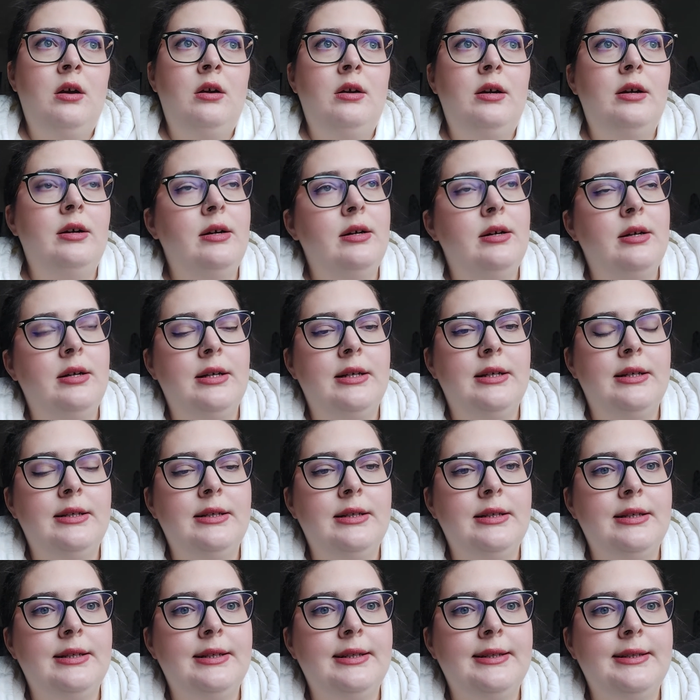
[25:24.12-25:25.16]

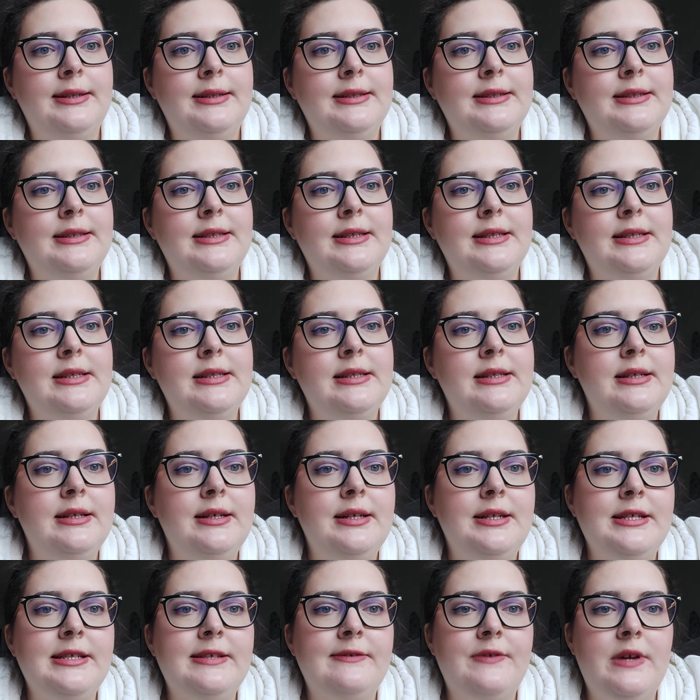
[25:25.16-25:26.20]

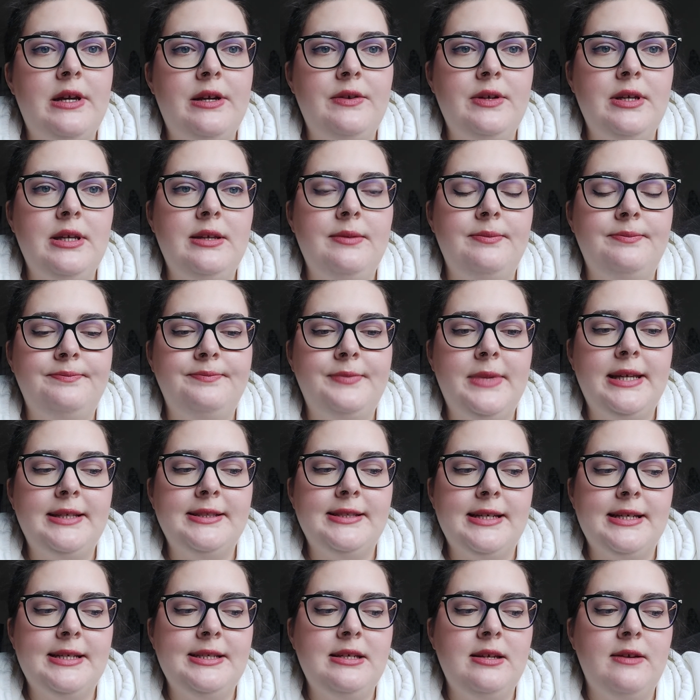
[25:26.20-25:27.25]
It is very
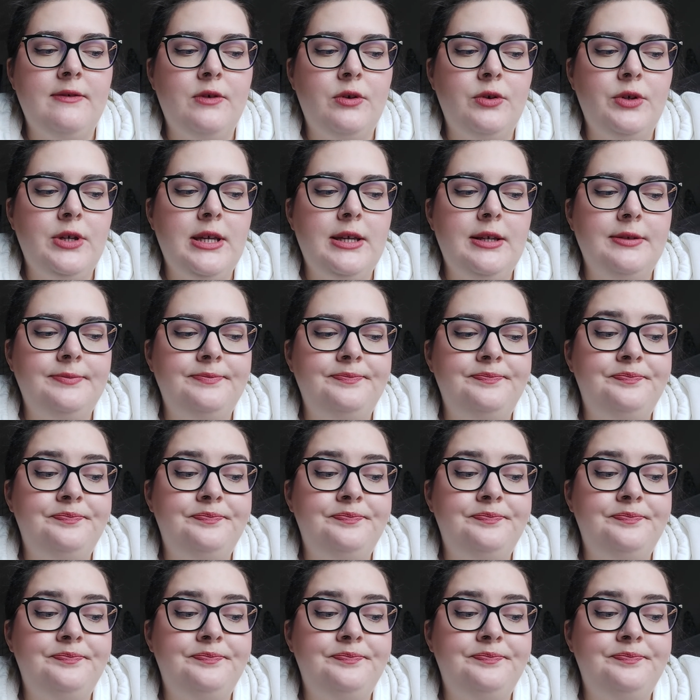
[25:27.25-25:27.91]
anxiety evoking.